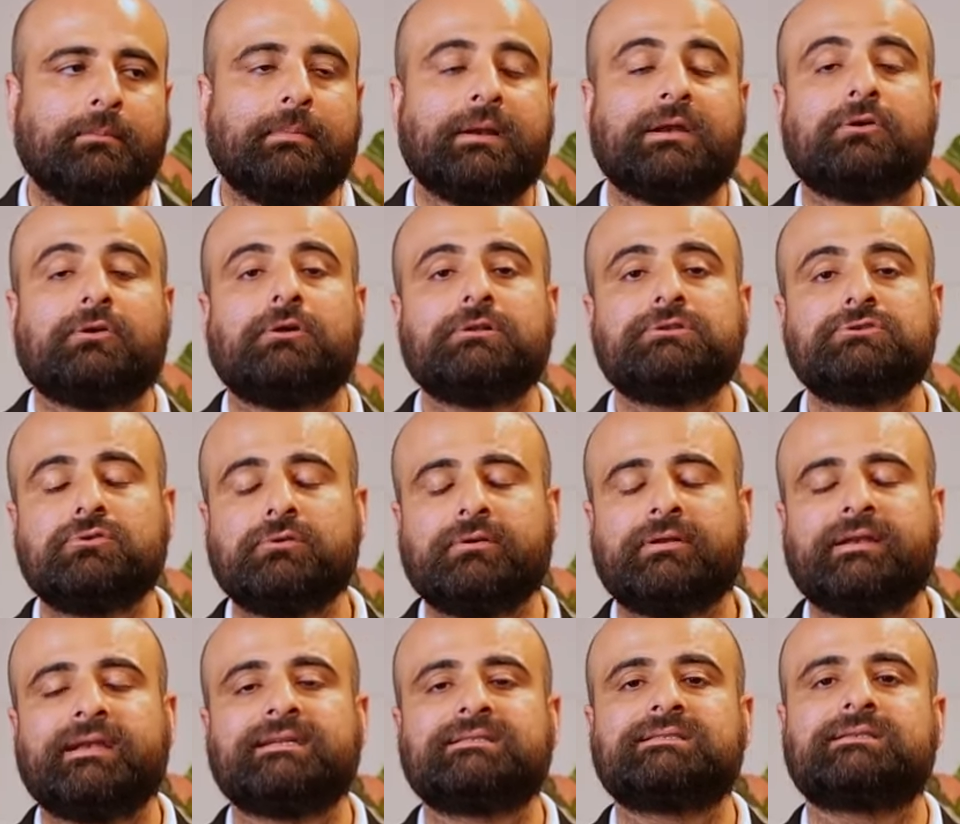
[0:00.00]
But it also
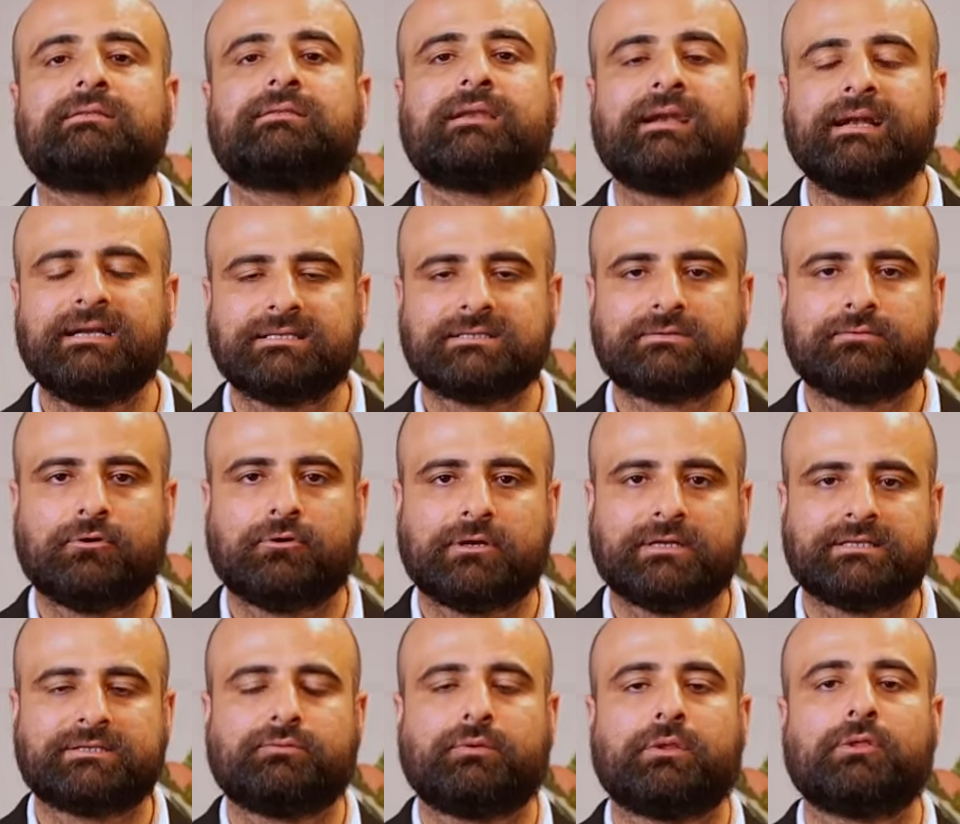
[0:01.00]
creates threats for
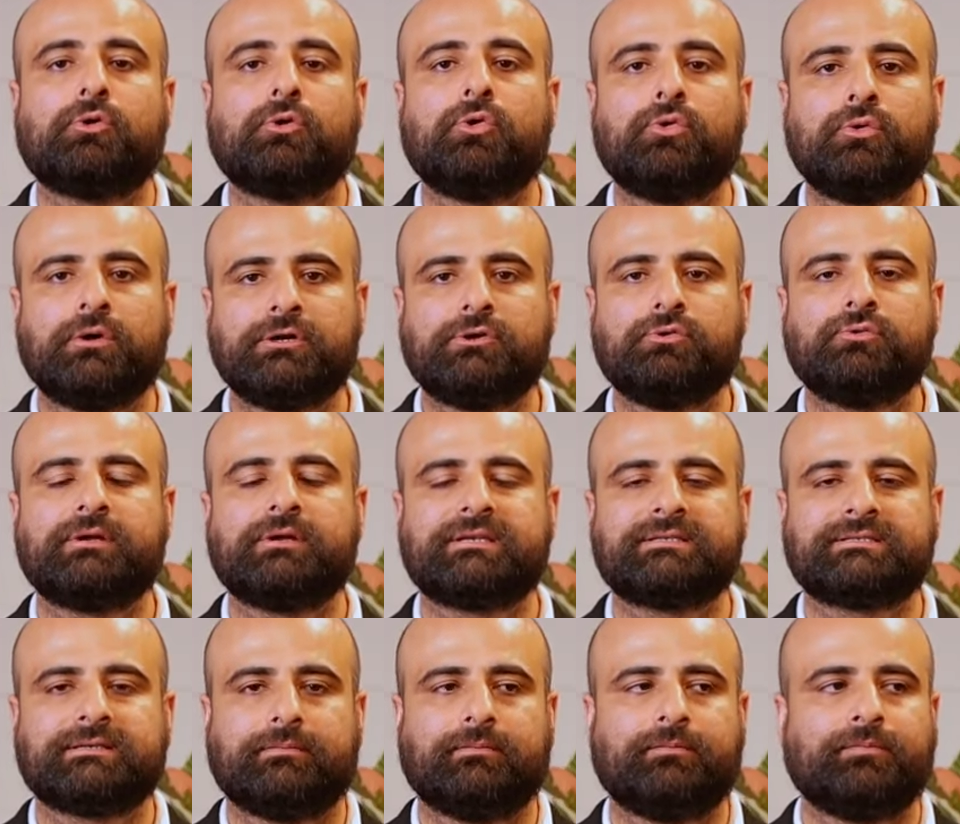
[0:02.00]
us with
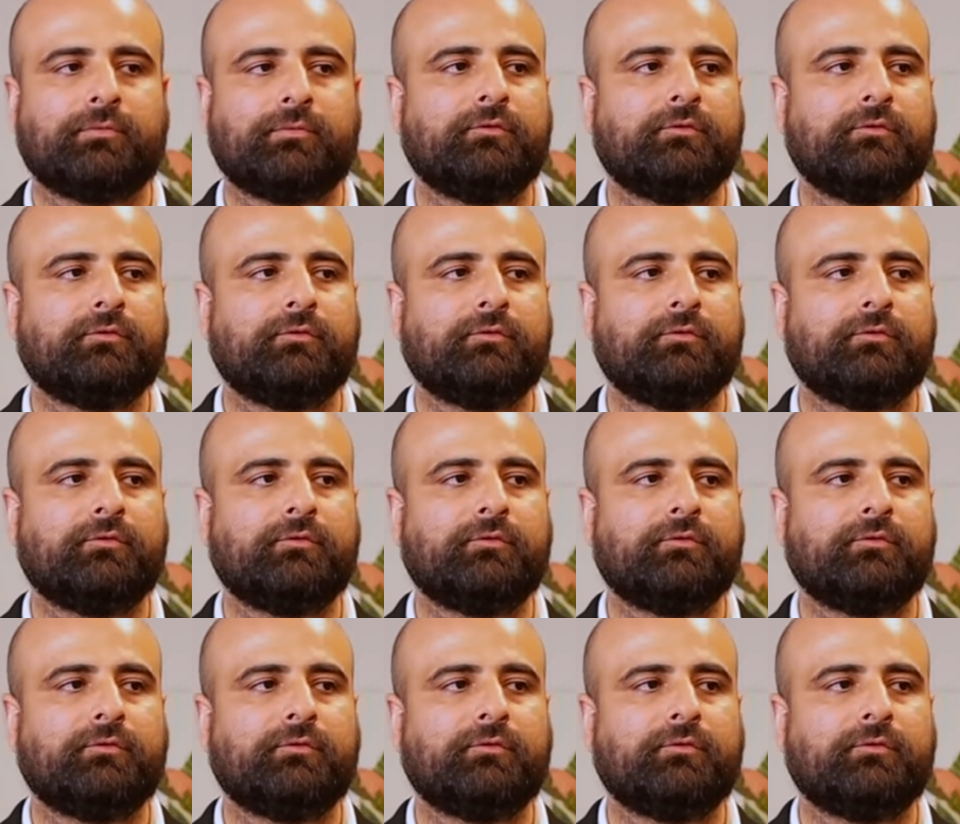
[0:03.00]
over-tourism.